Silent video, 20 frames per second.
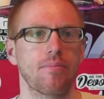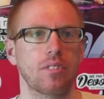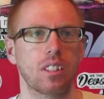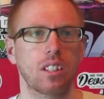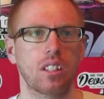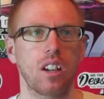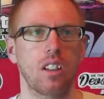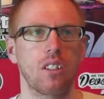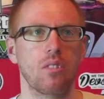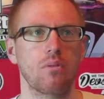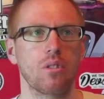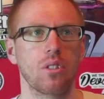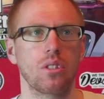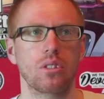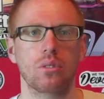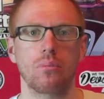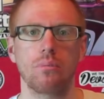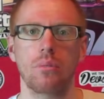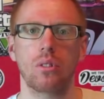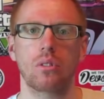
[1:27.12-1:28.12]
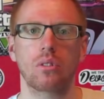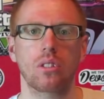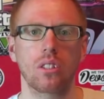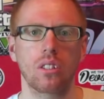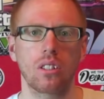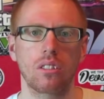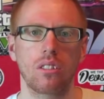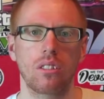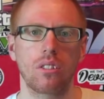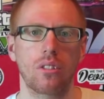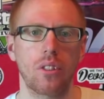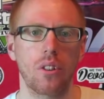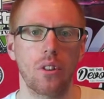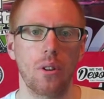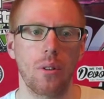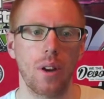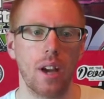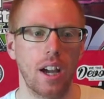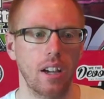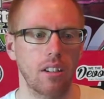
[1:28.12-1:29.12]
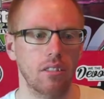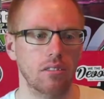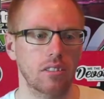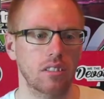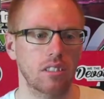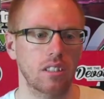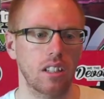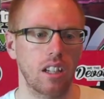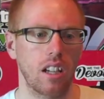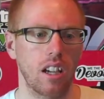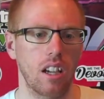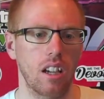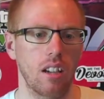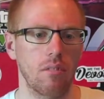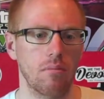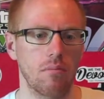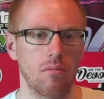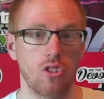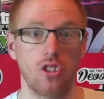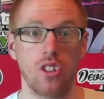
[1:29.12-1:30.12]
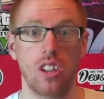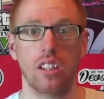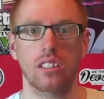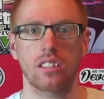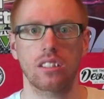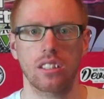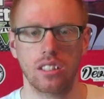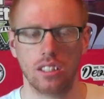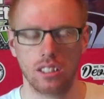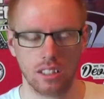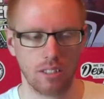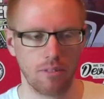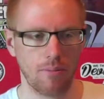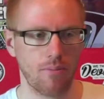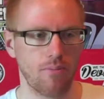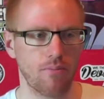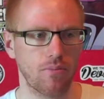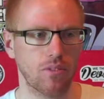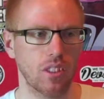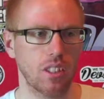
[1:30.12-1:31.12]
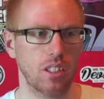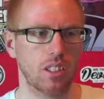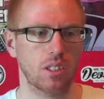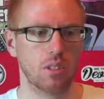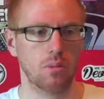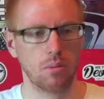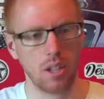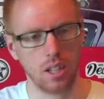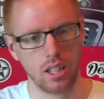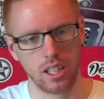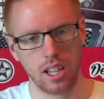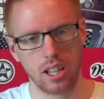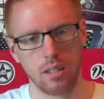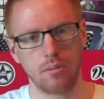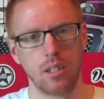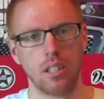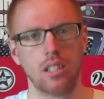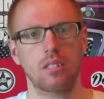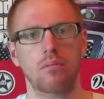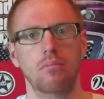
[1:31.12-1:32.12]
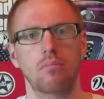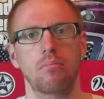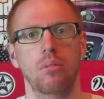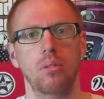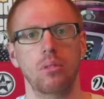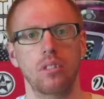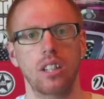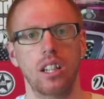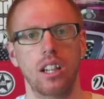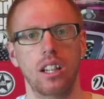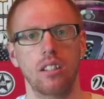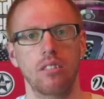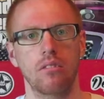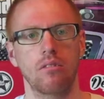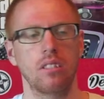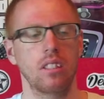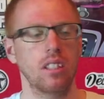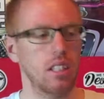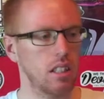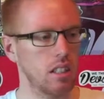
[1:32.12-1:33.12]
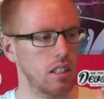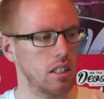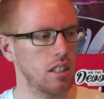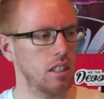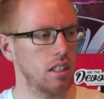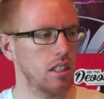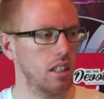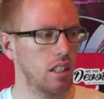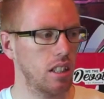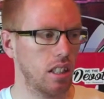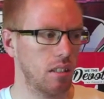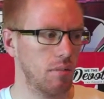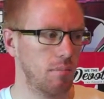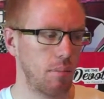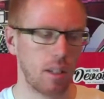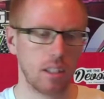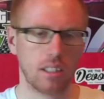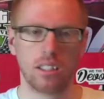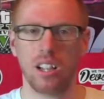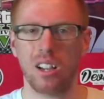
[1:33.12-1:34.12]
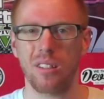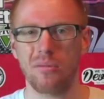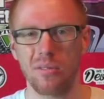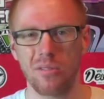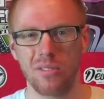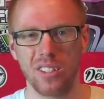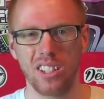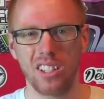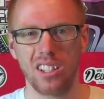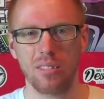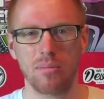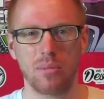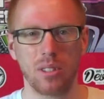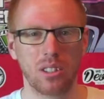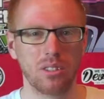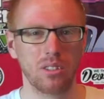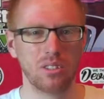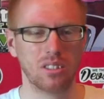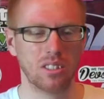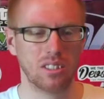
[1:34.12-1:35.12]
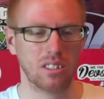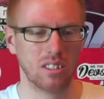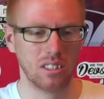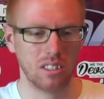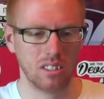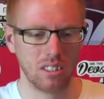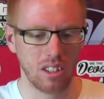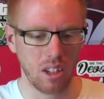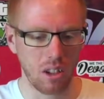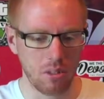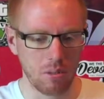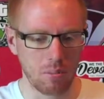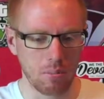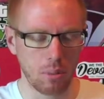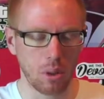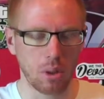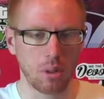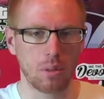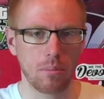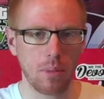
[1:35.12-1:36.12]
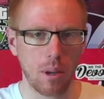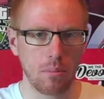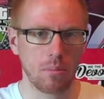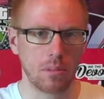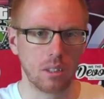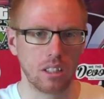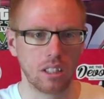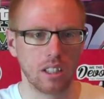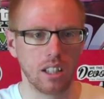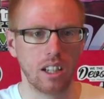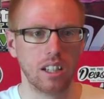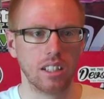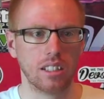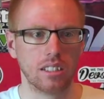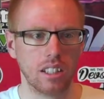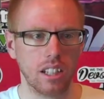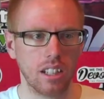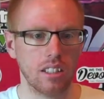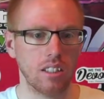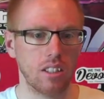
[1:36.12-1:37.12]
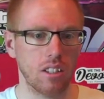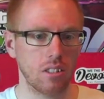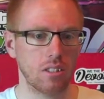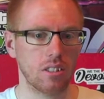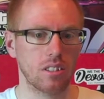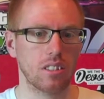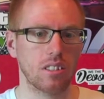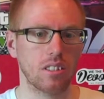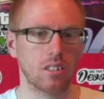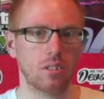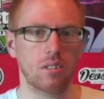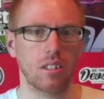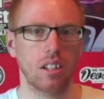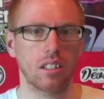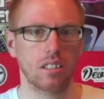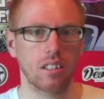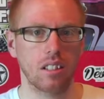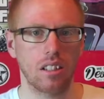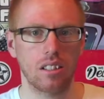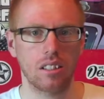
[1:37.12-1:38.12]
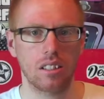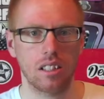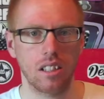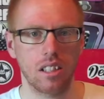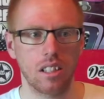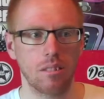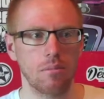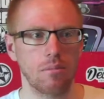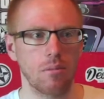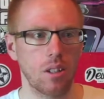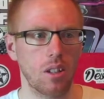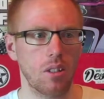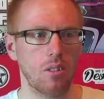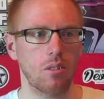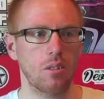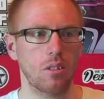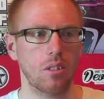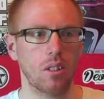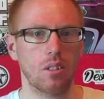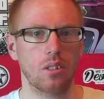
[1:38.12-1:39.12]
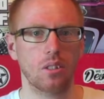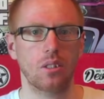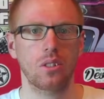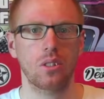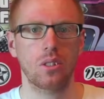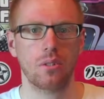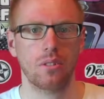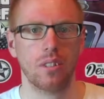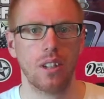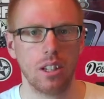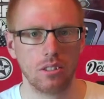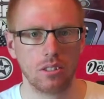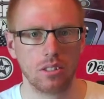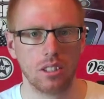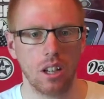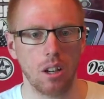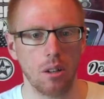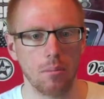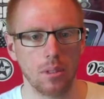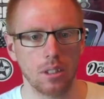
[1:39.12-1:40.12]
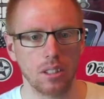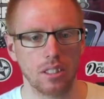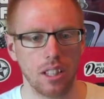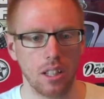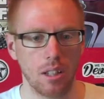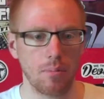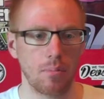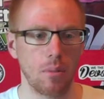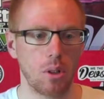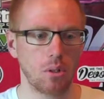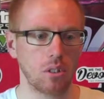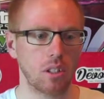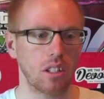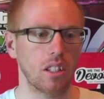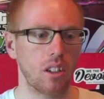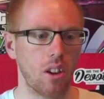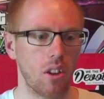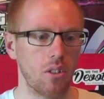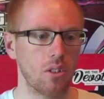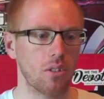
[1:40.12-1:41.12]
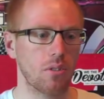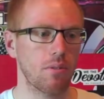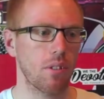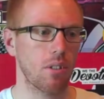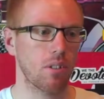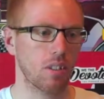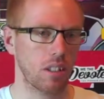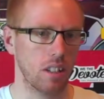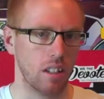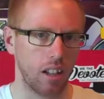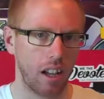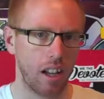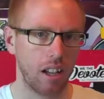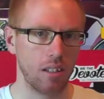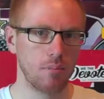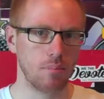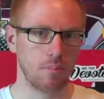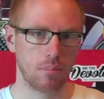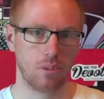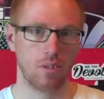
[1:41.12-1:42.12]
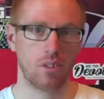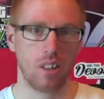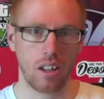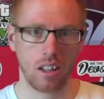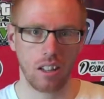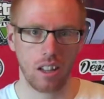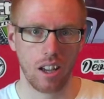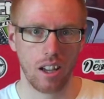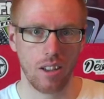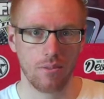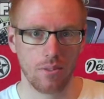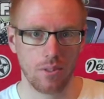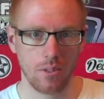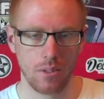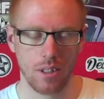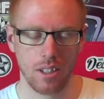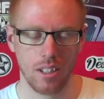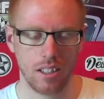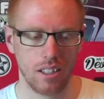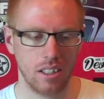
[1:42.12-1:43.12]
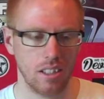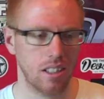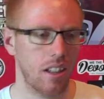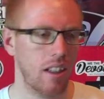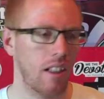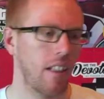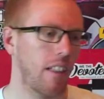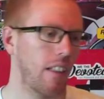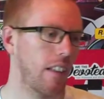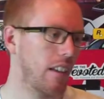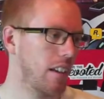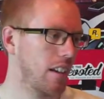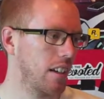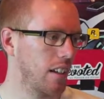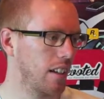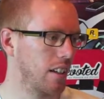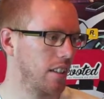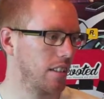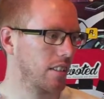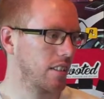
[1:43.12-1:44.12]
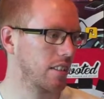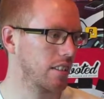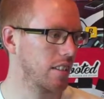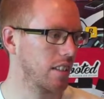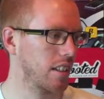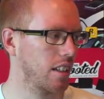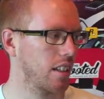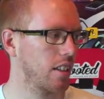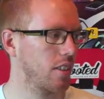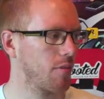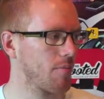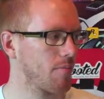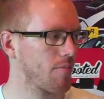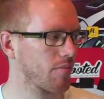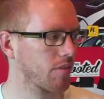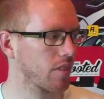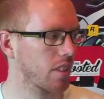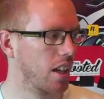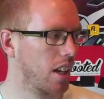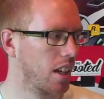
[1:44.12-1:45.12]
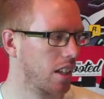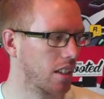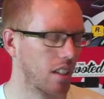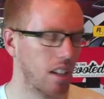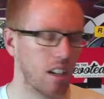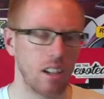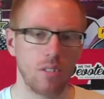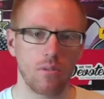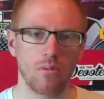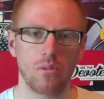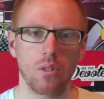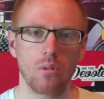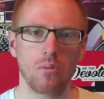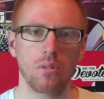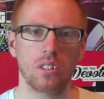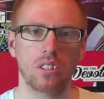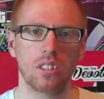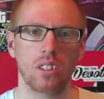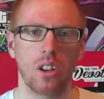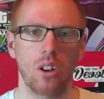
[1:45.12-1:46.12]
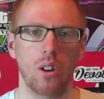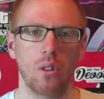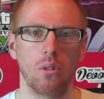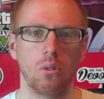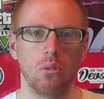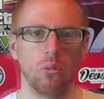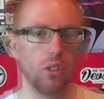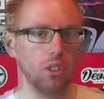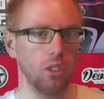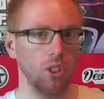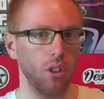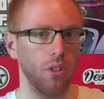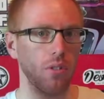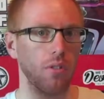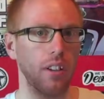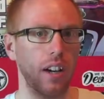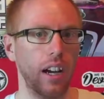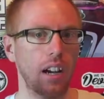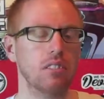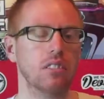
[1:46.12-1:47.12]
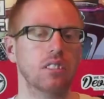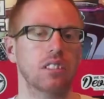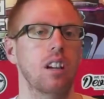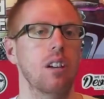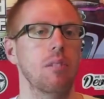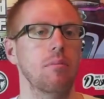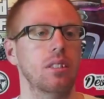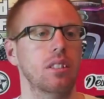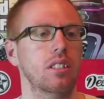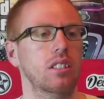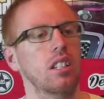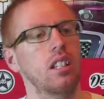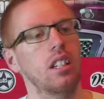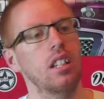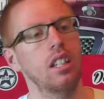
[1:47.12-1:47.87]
kind of runs amok throughout Gen-Sys. This is where the ape gets put down. Bad timing, really, because you know, board members are there saying, "Yo, this is a great idea. You know, you got a cure for Alzheimer's." Then a monkey goes fucking ape shit everywhere, and kind of ruins the whole cure for Alzheimer's.